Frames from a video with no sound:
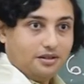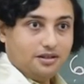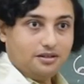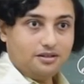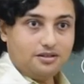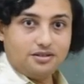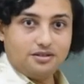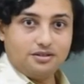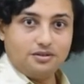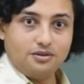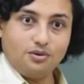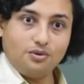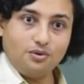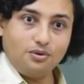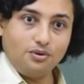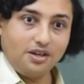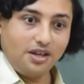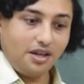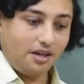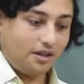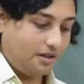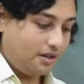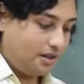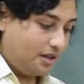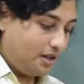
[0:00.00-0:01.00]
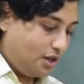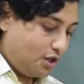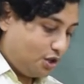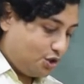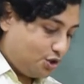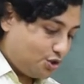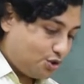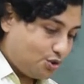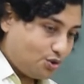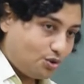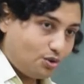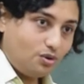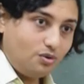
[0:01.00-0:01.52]
end. Okay.
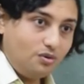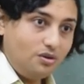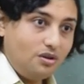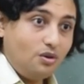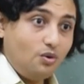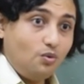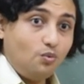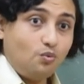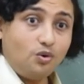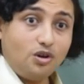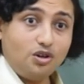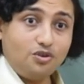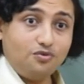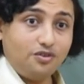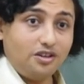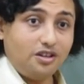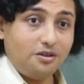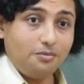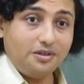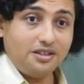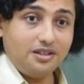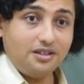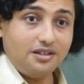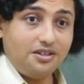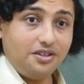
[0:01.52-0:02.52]
So, what will be the